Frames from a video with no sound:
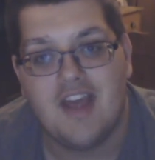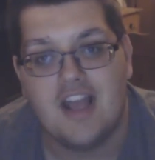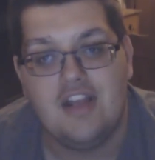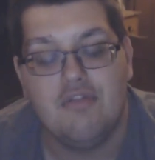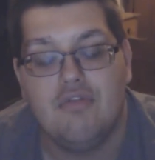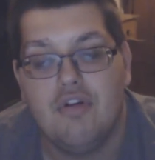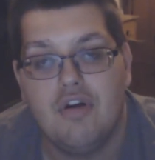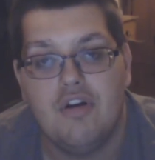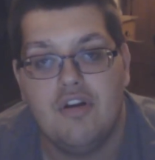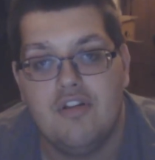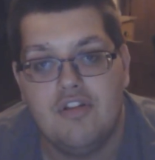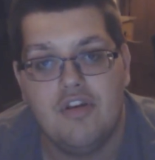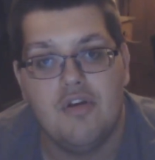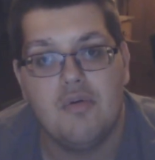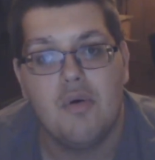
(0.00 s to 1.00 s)
that you
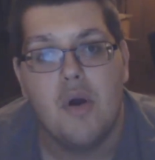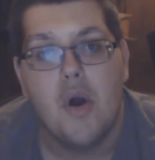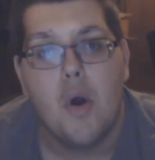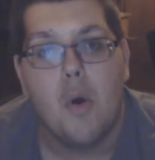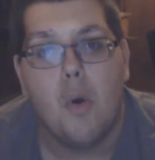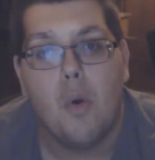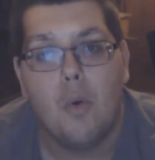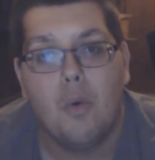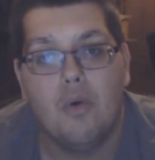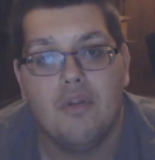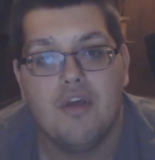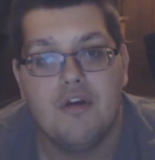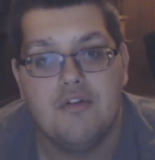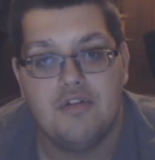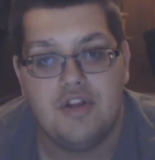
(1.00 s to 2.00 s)
couldn't do
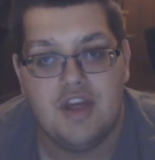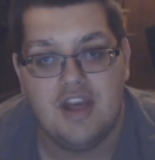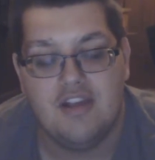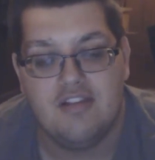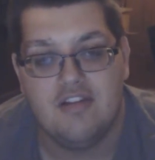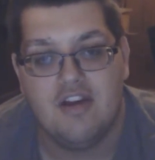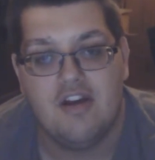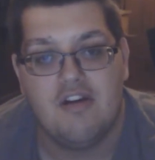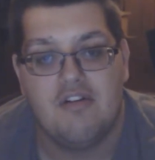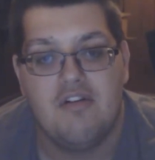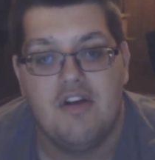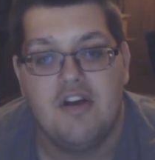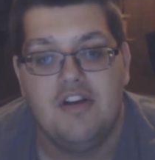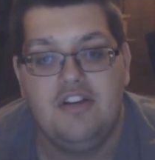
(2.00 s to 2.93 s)
all those years ago.